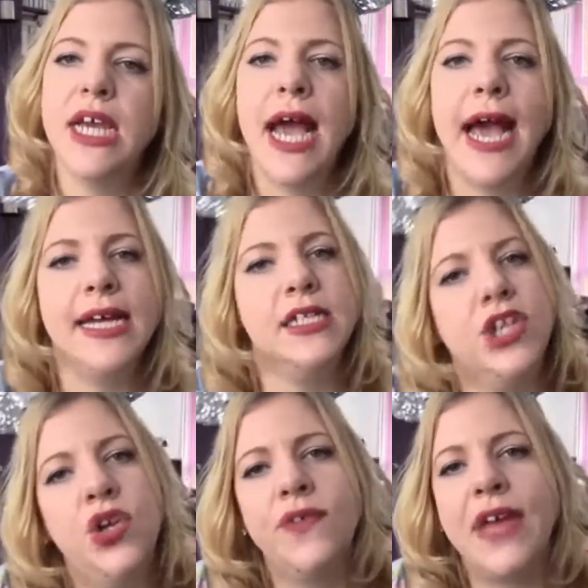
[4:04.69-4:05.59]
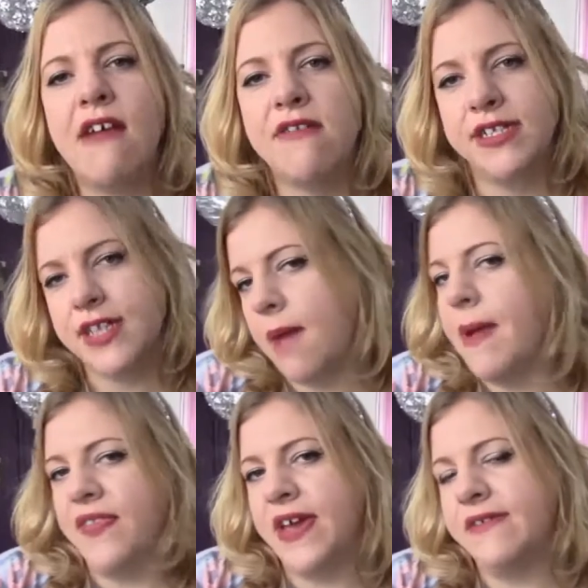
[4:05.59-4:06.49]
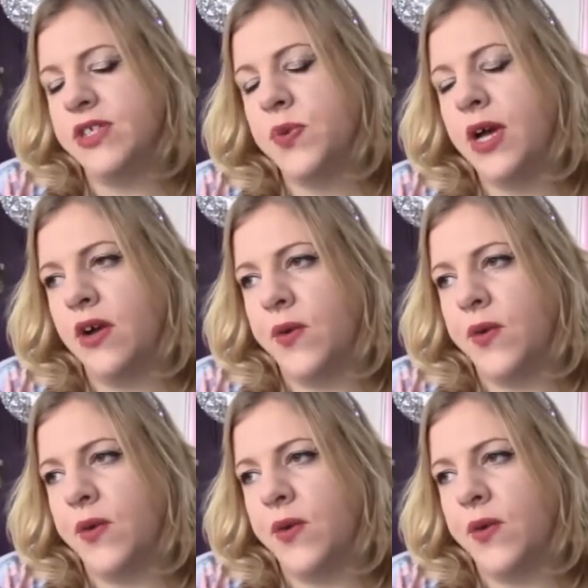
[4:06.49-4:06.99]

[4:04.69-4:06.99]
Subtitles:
and a lot of characters come out there as well.